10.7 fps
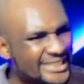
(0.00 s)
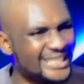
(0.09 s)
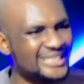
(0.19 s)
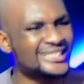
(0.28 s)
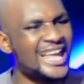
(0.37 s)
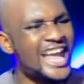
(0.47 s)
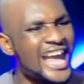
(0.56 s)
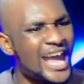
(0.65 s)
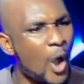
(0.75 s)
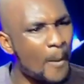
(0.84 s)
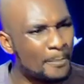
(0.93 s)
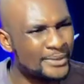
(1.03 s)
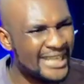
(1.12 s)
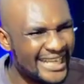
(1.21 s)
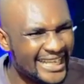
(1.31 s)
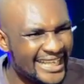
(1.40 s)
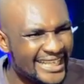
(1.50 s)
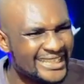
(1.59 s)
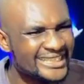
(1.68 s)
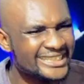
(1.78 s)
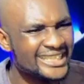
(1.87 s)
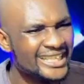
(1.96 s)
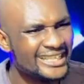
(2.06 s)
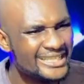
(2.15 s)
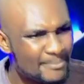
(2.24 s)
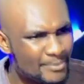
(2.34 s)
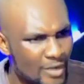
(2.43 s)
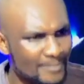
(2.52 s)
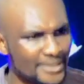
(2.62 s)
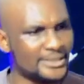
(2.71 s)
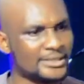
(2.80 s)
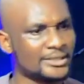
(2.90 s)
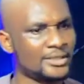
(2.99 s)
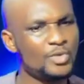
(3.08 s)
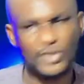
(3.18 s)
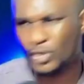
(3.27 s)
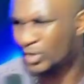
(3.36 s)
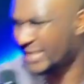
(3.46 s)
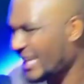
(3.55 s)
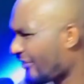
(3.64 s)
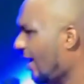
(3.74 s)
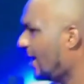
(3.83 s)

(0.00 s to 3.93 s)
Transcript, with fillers: patience obtained the promise. We should check